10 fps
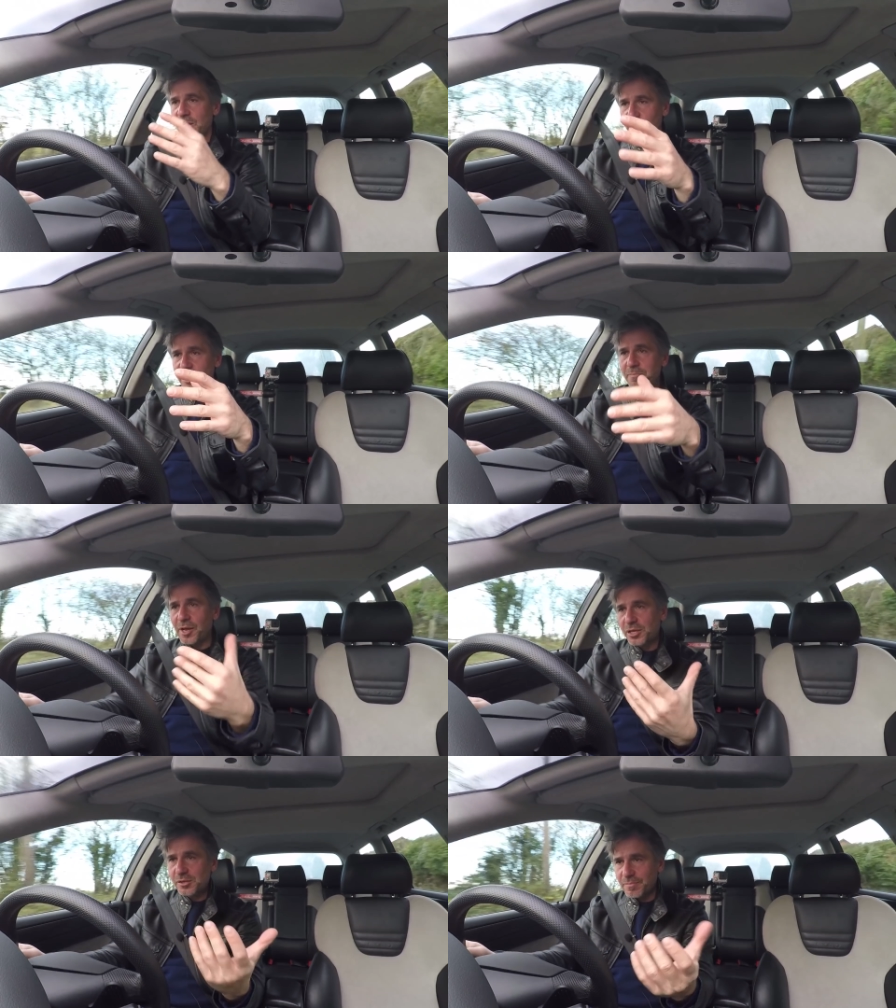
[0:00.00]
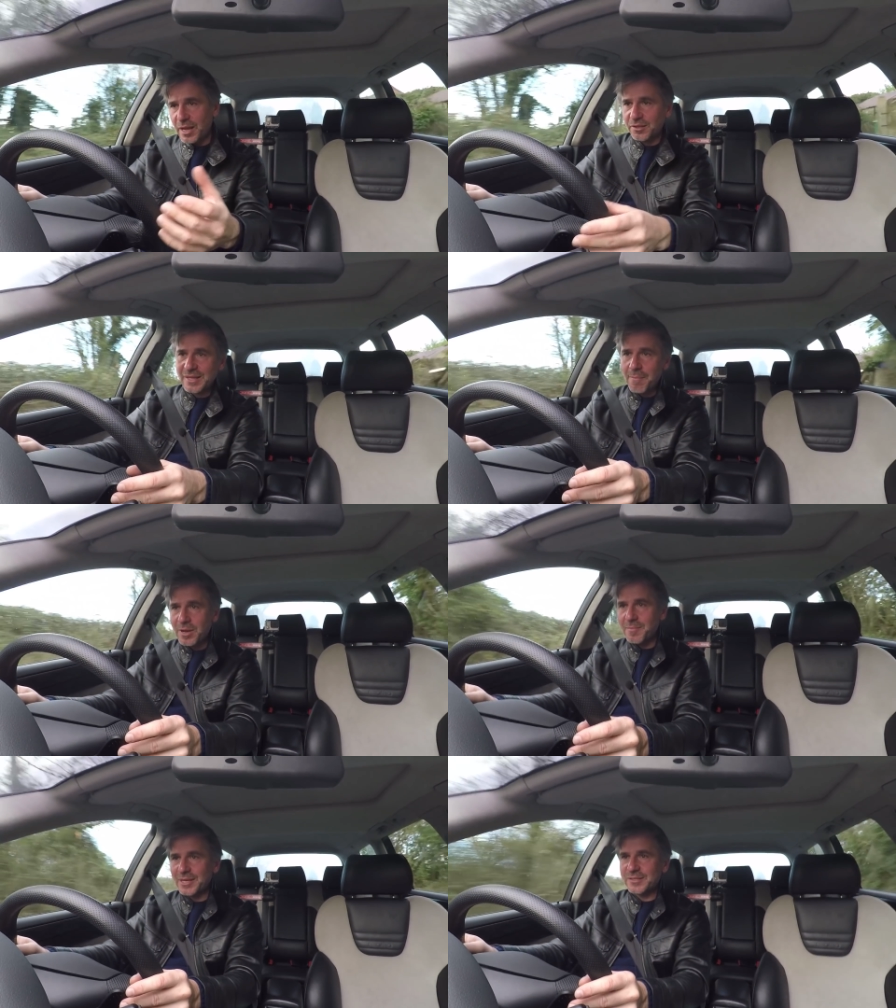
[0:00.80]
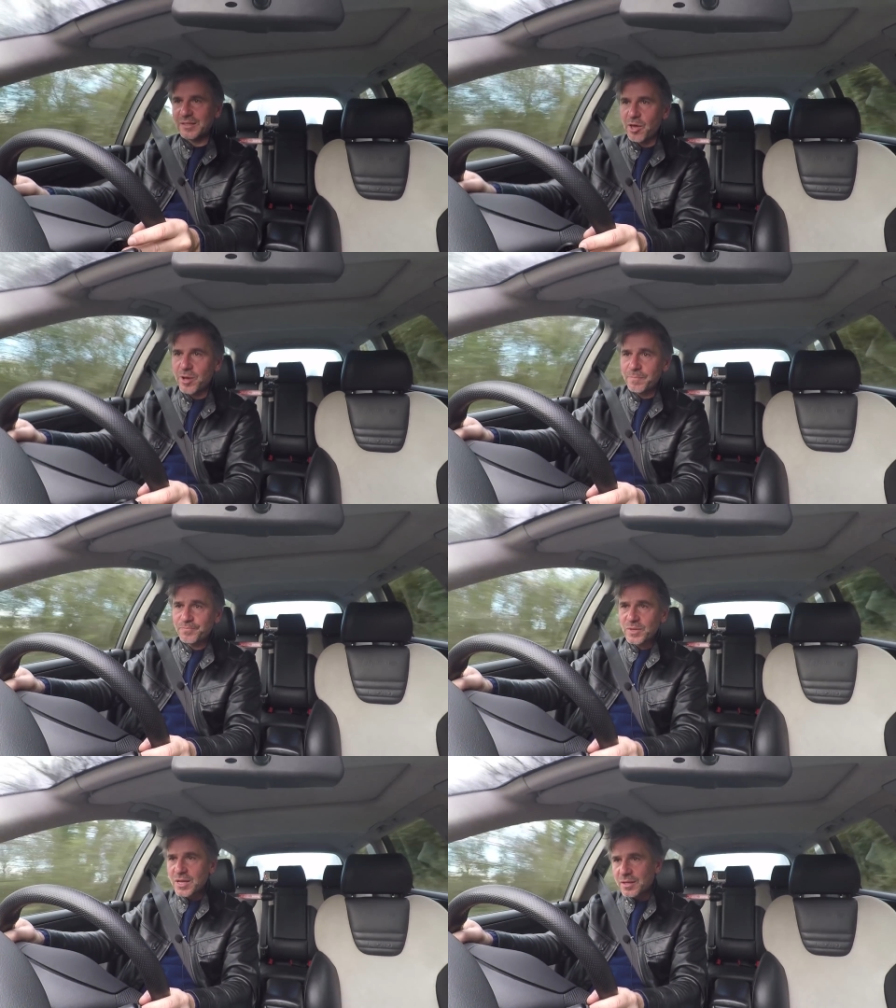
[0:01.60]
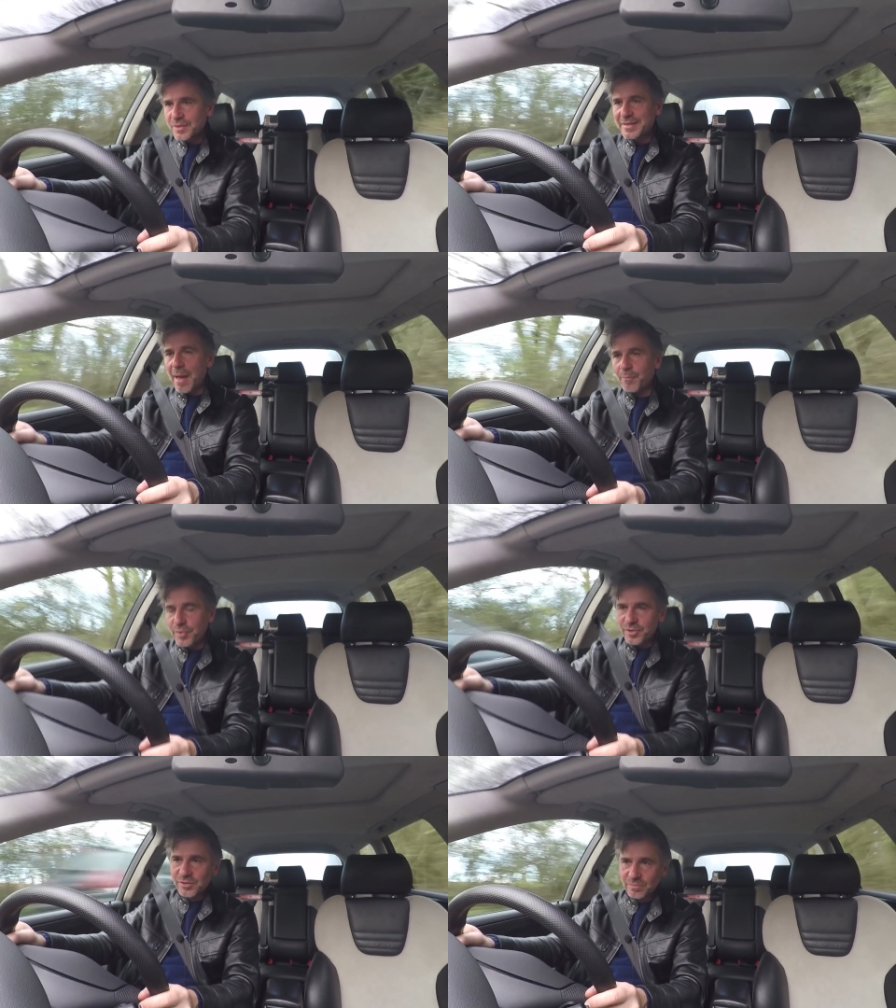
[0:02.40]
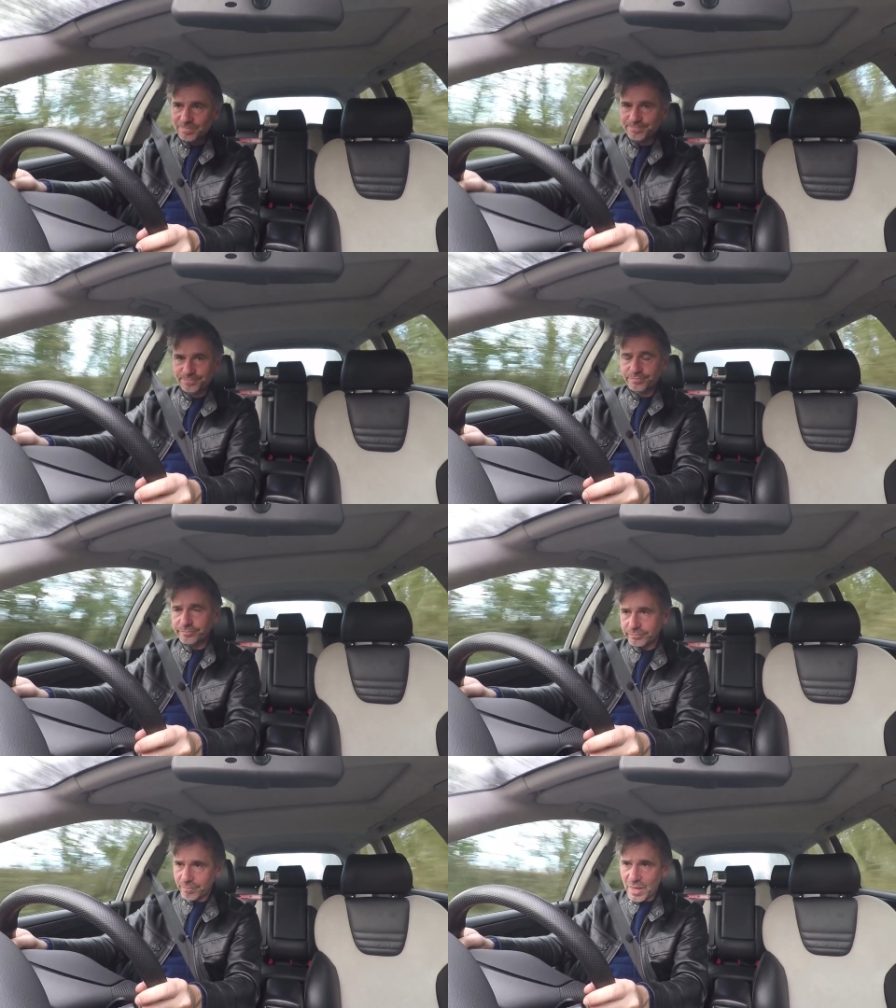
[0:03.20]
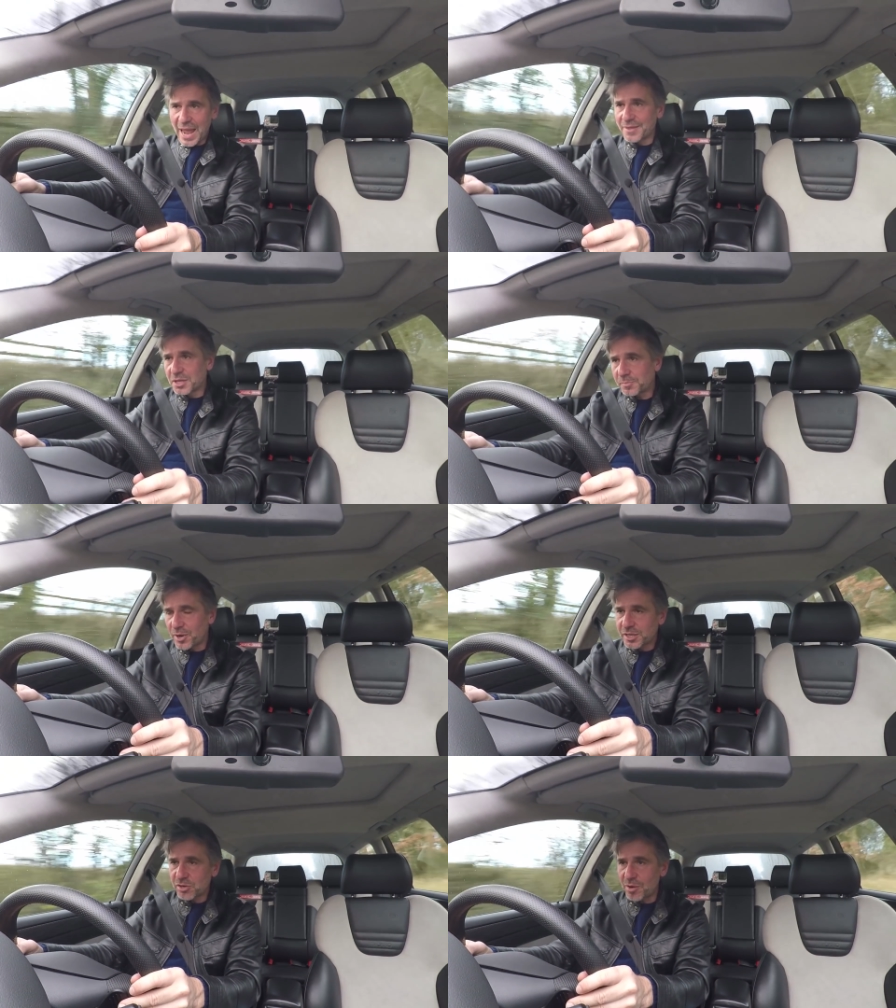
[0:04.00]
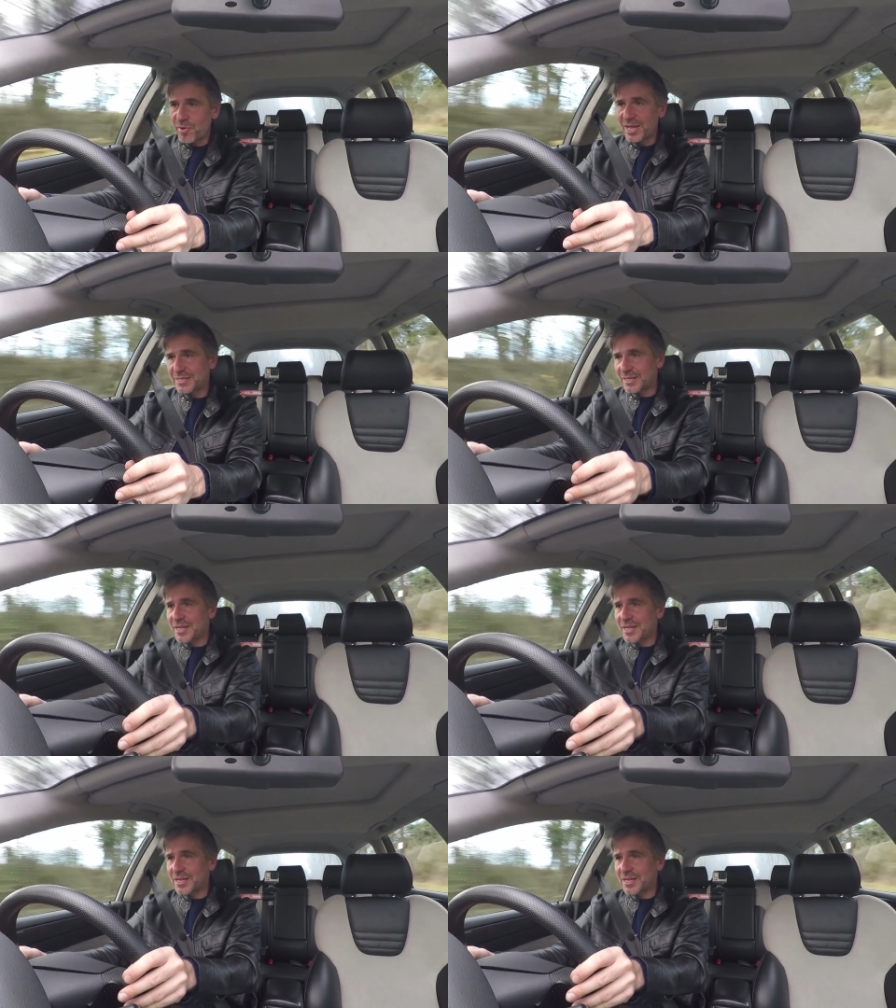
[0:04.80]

Well, this Plus, it's 10mm lower, the dampers and the springs are uprated,